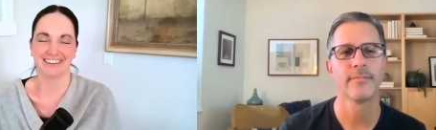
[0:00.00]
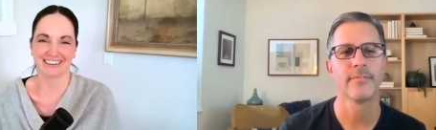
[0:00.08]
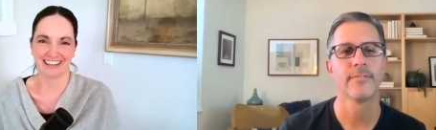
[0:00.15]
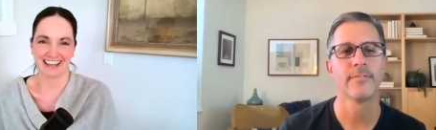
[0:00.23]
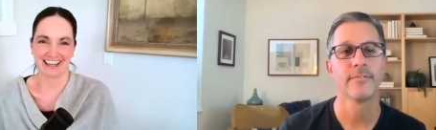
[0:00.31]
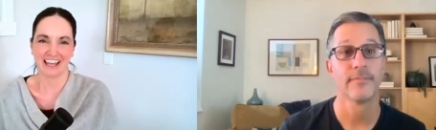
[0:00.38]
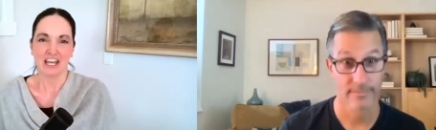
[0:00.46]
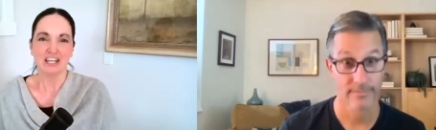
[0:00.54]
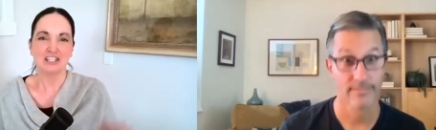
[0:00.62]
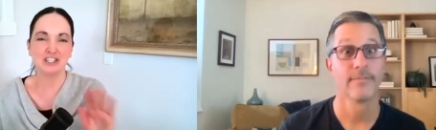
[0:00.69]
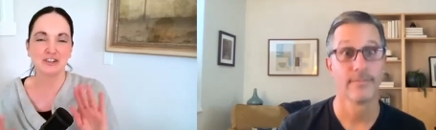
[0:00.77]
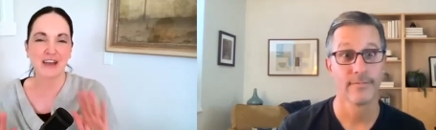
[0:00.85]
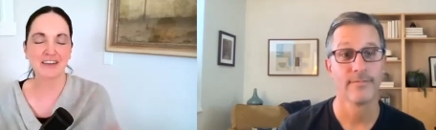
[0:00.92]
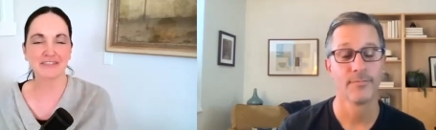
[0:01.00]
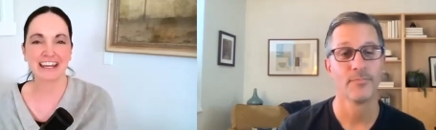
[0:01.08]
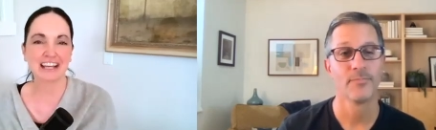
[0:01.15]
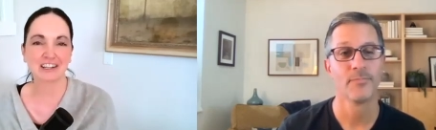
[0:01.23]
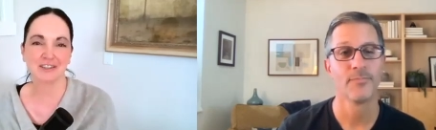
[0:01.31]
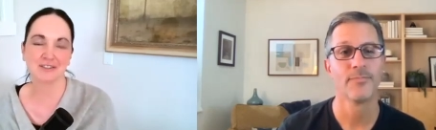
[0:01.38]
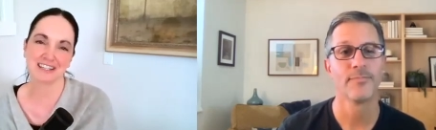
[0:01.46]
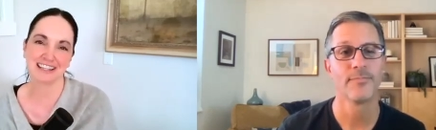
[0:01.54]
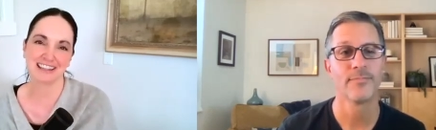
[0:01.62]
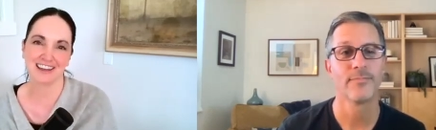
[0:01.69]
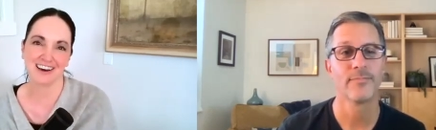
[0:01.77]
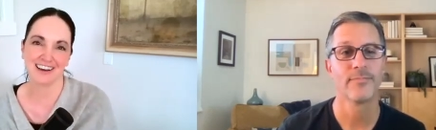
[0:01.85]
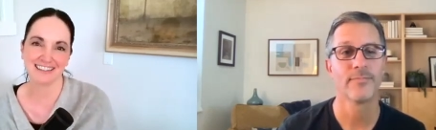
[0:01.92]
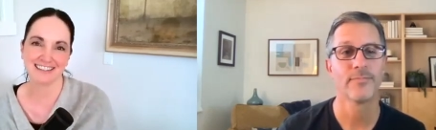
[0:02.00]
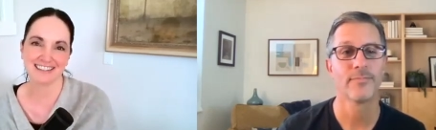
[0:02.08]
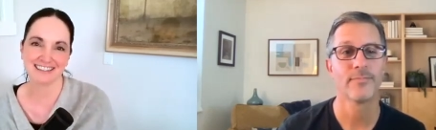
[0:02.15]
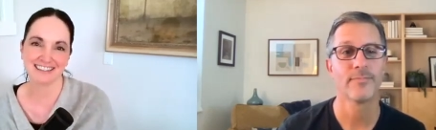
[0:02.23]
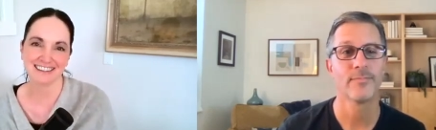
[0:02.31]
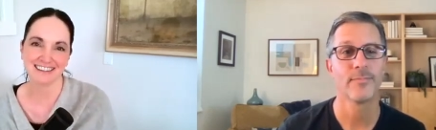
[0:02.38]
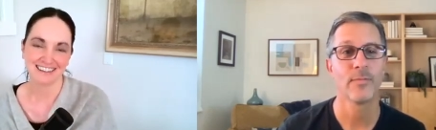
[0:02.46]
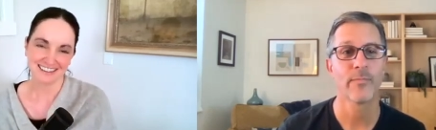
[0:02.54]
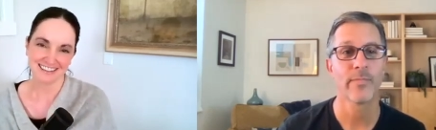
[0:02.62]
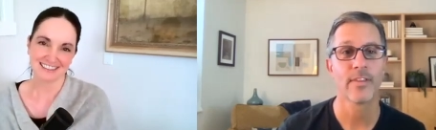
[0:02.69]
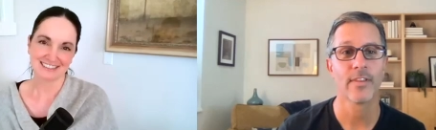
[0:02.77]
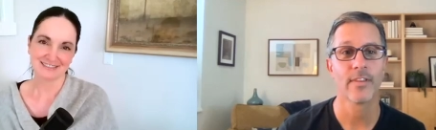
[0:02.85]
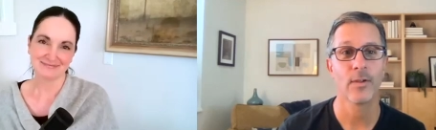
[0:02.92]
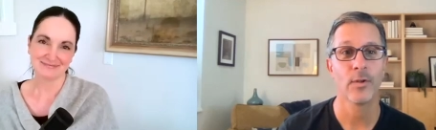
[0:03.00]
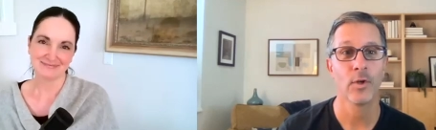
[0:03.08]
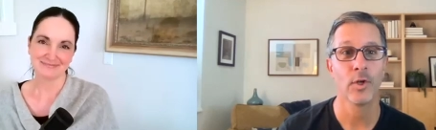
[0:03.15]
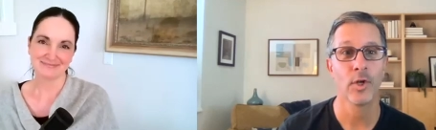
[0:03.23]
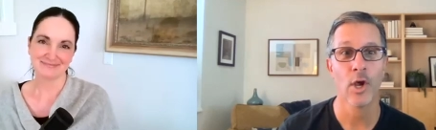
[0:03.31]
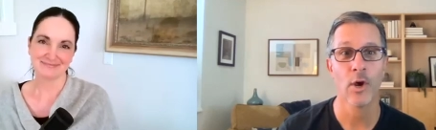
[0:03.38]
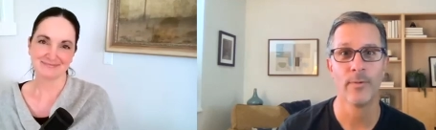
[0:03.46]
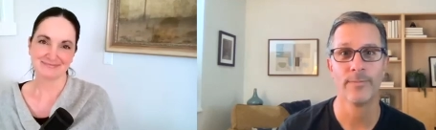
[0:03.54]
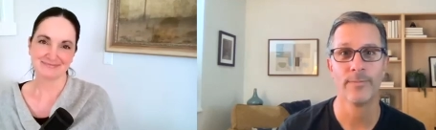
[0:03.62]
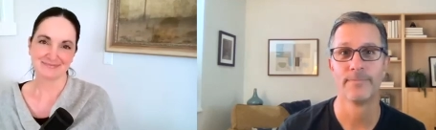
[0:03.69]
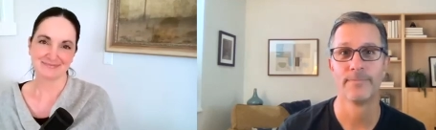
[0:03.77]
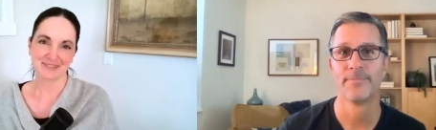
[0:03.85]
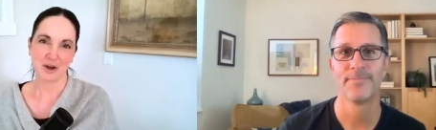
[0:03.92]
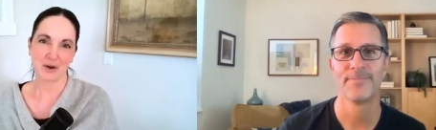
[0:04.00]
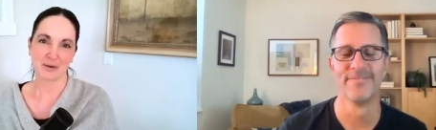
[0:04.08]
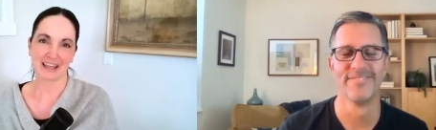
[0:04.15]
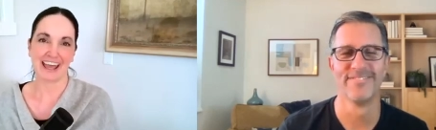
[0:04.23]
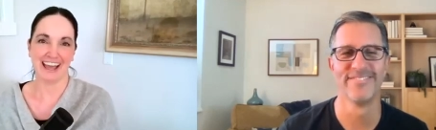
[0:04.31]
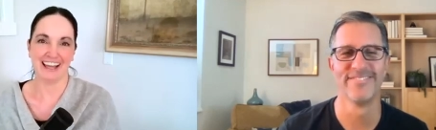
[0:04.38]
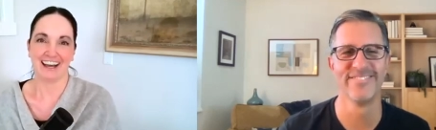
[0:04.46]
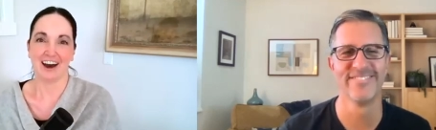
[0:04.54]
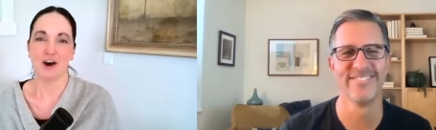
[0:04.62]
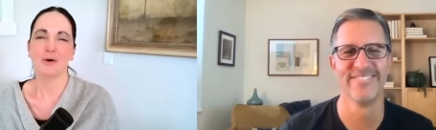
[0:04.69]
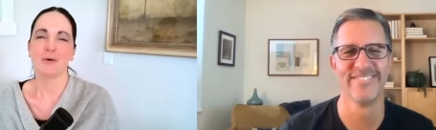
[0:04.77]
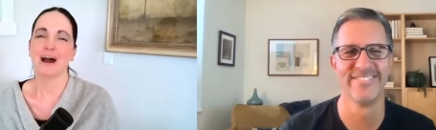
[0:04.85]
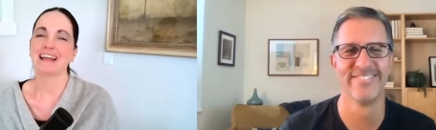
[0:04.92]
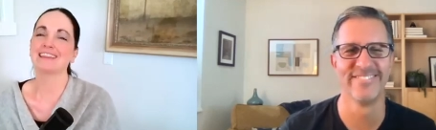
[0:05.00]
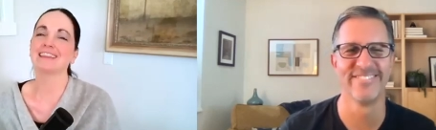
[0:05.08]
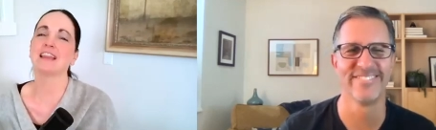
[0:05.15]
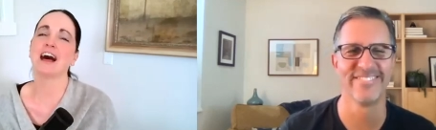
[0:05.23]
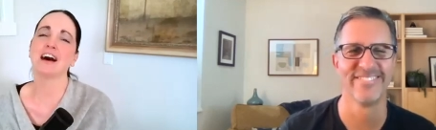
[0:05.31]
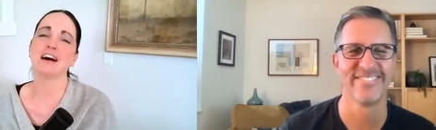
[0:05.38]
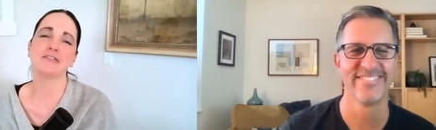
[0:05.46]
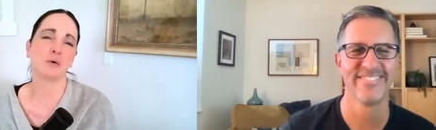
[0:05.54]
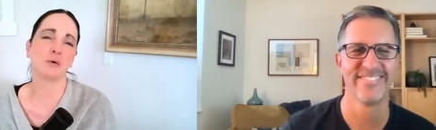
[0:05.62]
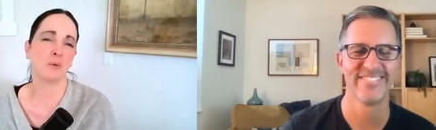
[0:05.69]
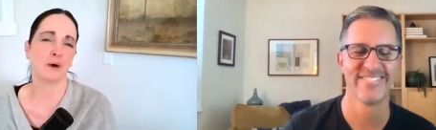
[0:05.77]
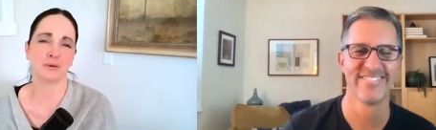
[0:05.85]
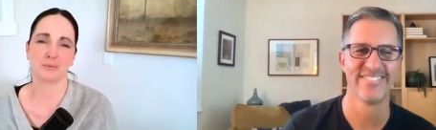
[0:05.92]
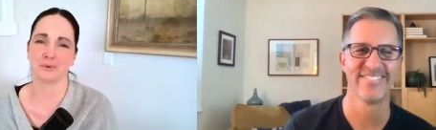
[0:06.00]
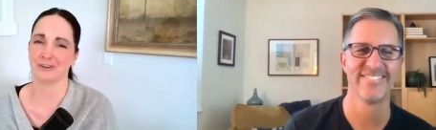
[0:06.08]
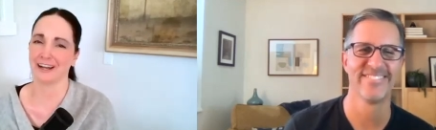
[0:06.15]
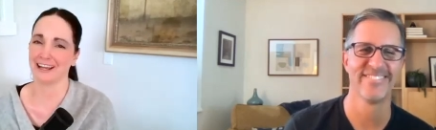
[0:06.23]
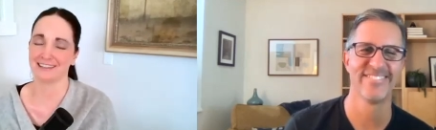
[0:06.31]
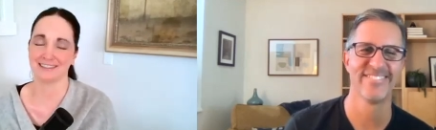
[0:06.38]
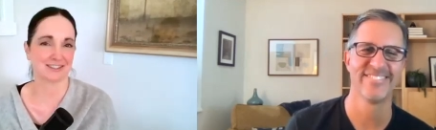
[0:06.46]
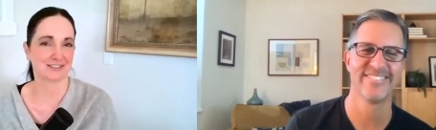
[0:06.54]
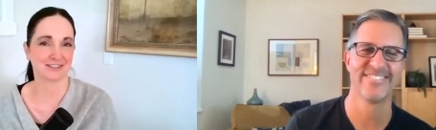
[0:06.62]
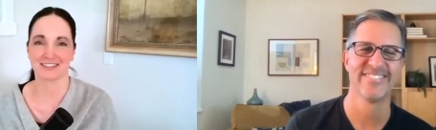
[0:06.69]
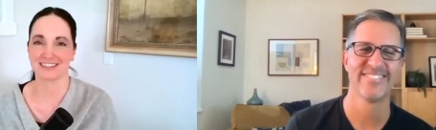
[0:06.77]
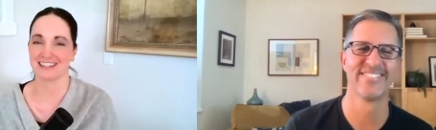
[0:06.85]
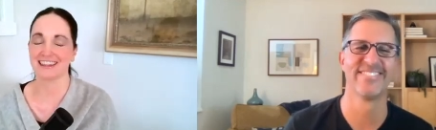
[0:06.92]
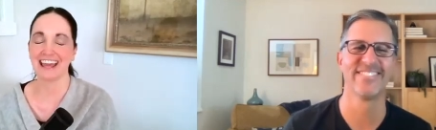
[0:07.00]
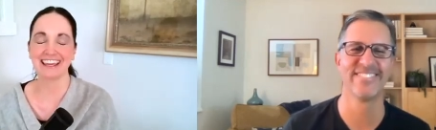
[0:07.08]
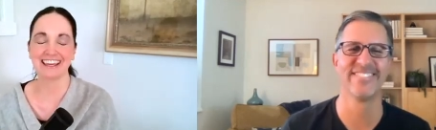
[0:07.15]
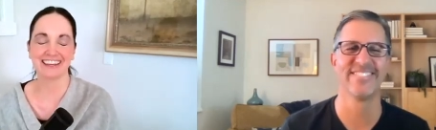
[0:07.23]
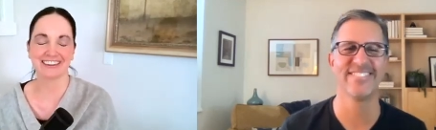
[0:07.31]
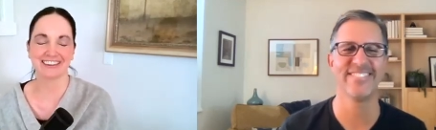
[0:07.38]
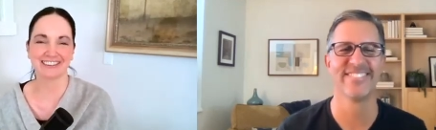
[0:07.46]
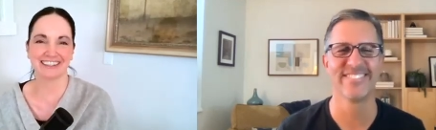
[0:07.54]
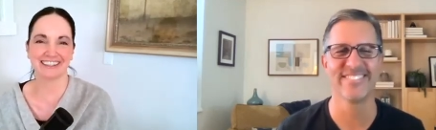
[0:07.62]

Speaker 1: okay. Do you have any closing thoughts? No. Okay. Oh, I love one word answers. Thank you.